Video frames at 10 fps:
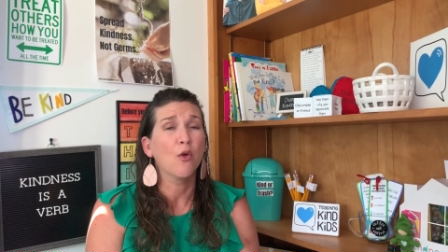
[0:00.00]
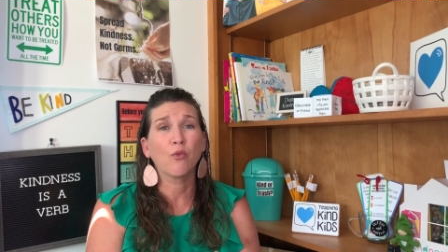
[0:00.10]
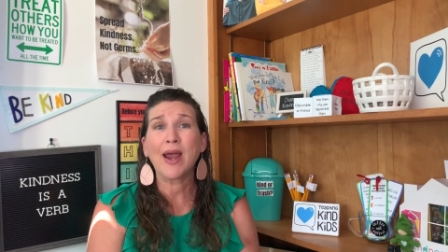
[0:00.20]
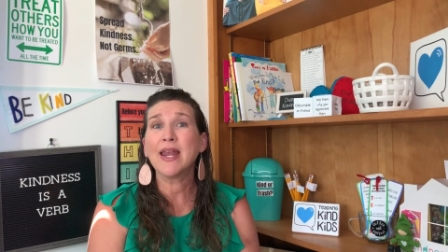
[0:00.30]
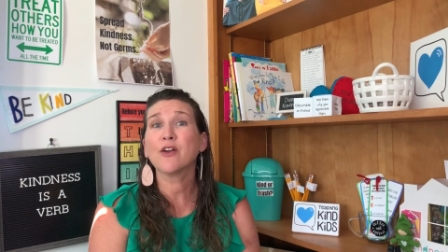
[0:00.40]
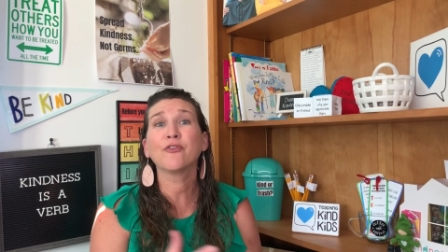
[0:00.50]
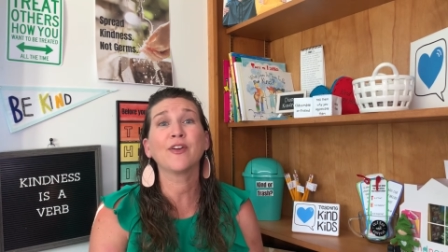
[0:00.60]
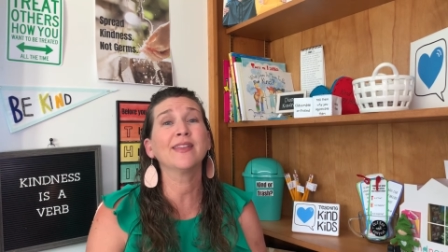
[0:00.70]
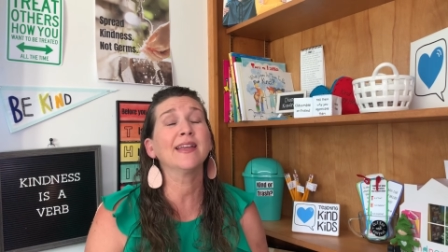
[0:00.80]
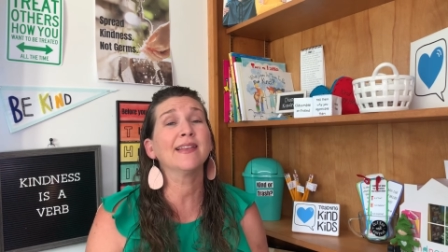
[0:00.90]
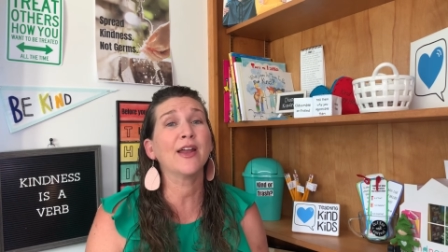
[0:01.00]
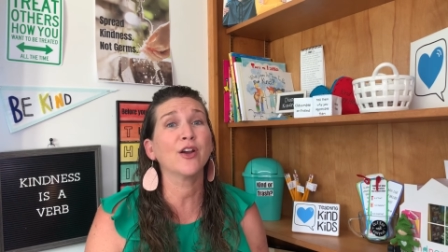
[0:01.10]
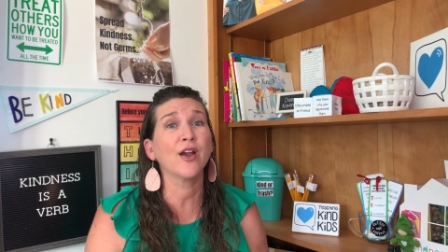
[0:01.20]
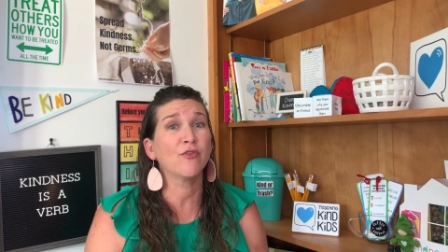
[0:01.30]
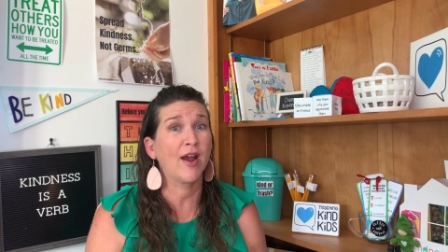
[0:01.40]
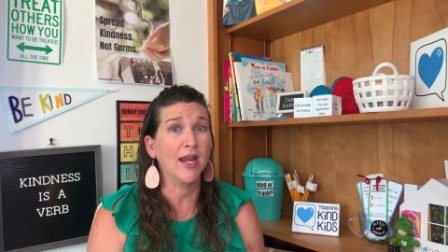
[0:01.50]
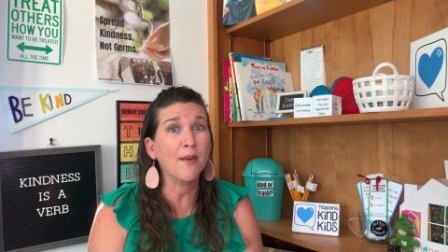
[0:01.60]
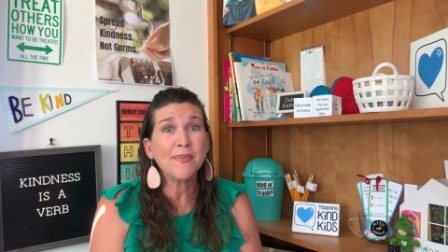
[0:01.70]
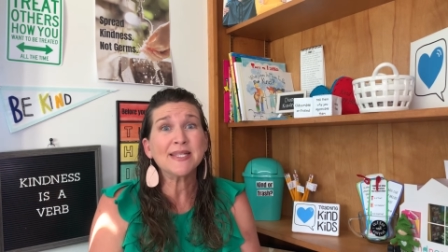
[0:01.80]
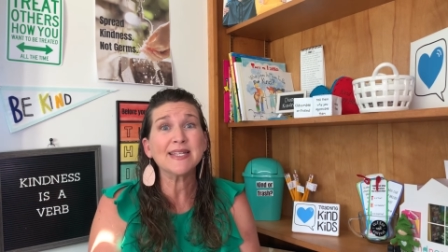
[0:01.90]
writing a friendly letter and writing a
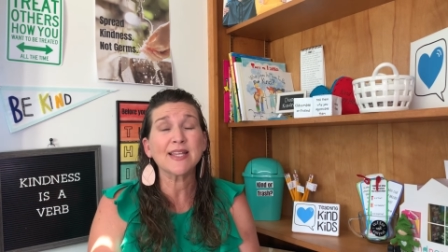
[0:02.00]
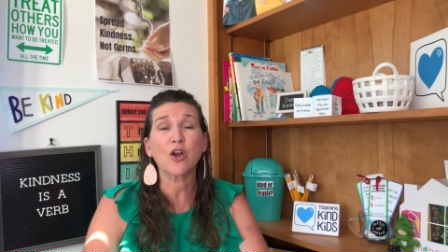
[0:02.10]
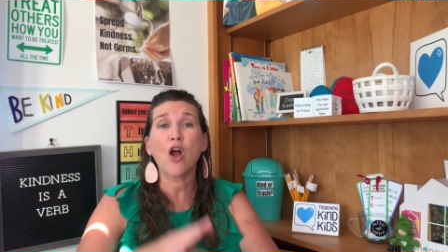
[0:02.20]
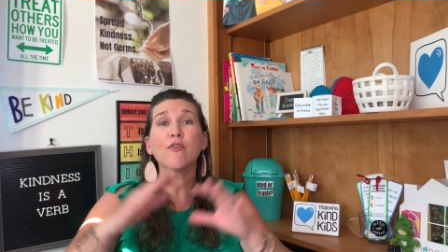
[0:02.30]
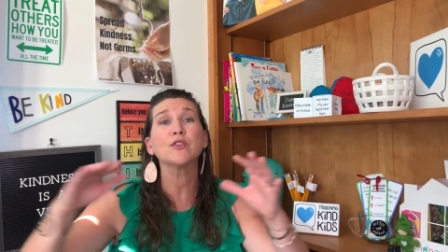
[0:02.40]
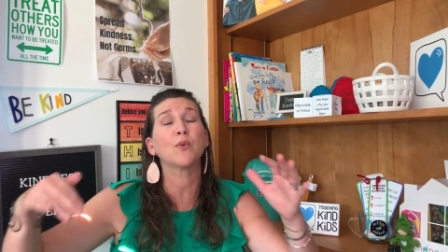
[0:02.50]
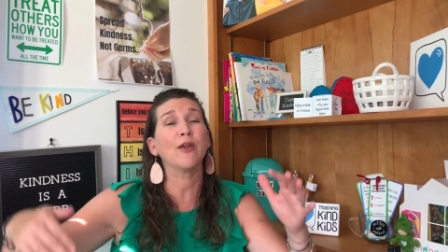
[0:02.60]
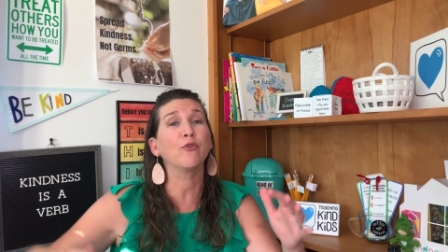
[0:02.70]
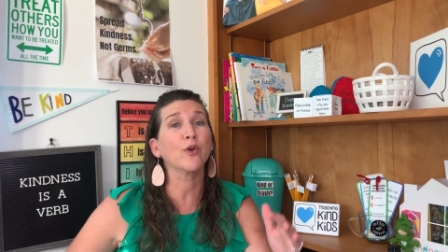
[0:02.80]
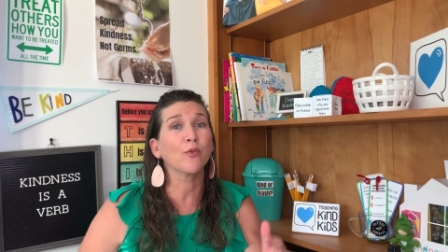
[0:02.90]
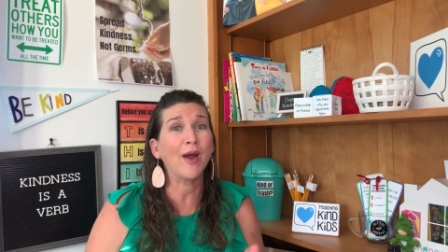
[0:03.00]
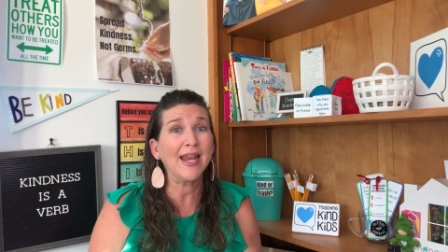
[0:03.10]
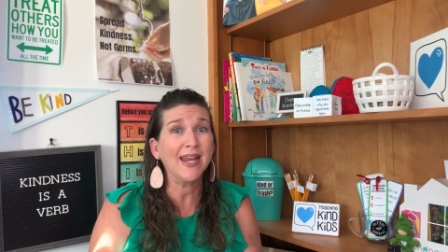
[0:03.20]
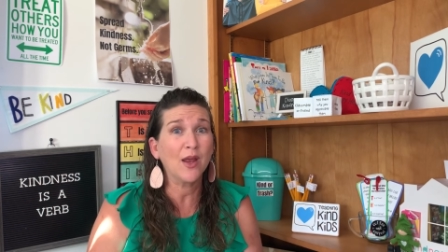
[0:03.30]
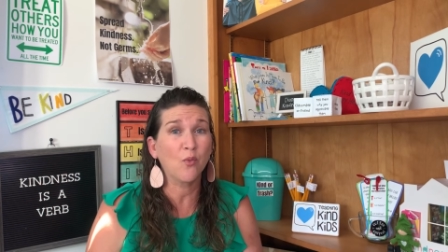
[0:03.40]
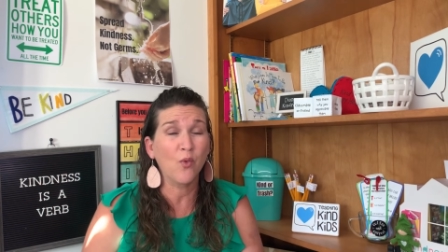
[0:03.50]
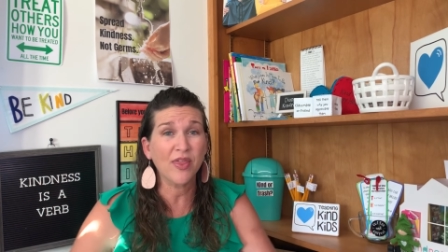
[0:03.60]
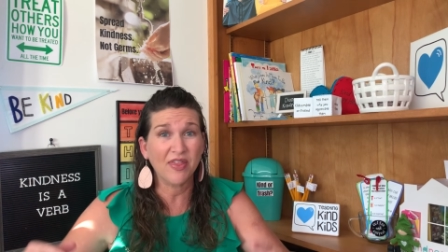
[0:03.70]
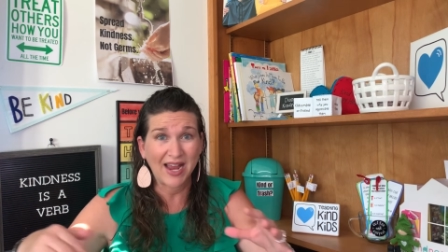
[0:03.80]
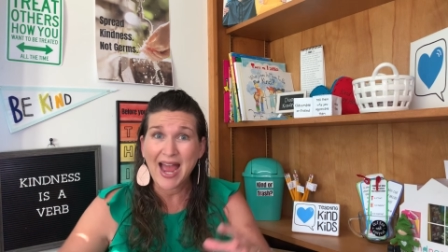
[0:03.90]
business letter, all those, if we're writing it
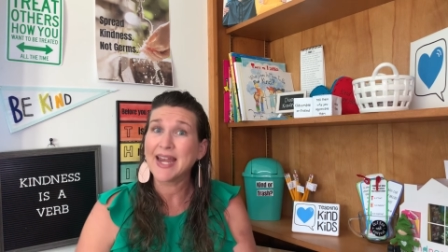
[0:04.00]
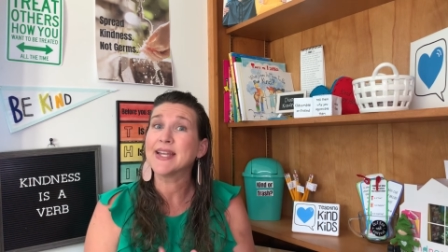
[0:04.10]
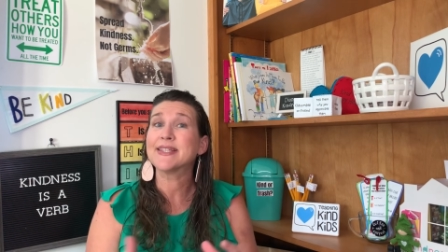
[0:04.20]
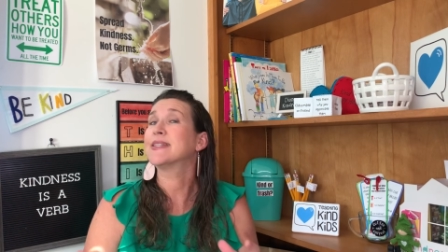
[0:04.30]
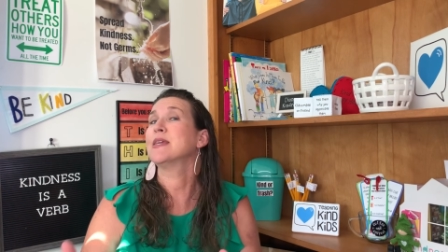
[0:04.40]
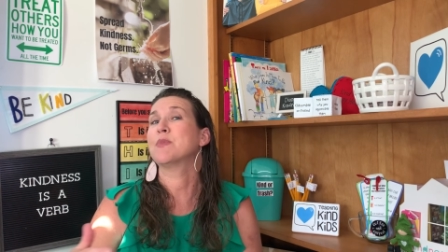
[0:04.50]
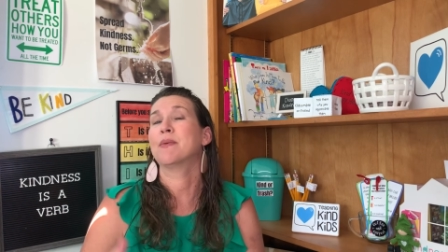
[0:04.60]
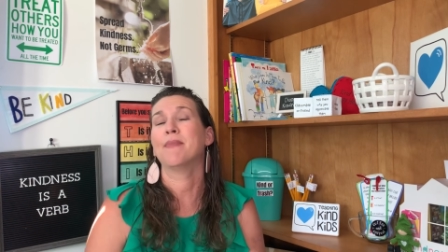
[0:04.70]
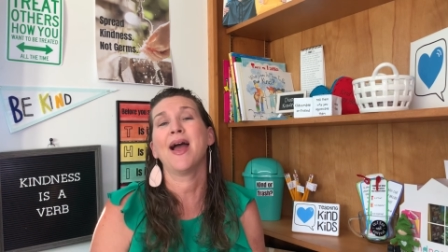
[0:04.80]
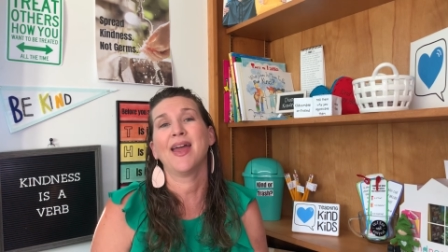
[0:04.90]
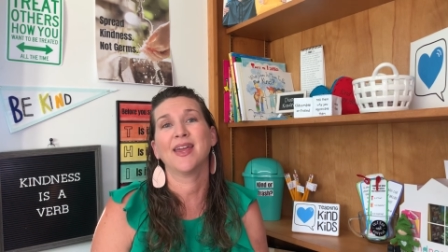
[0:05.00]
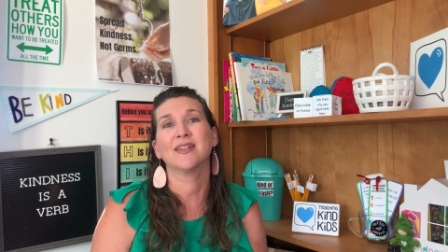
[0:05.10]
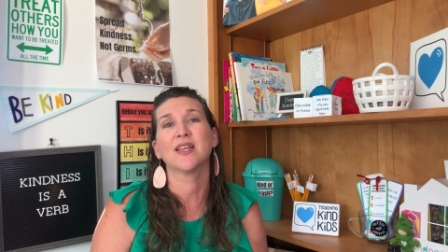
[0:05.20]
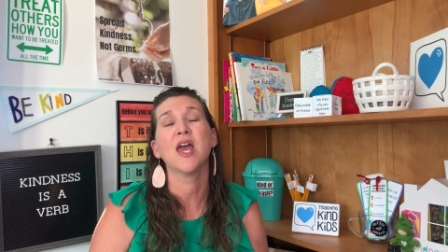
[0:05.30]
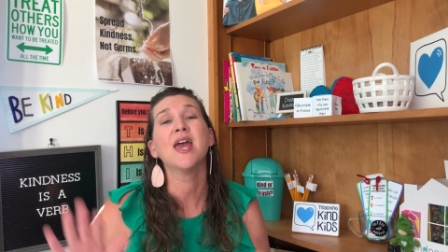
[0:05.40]
with the kindness theme in mind,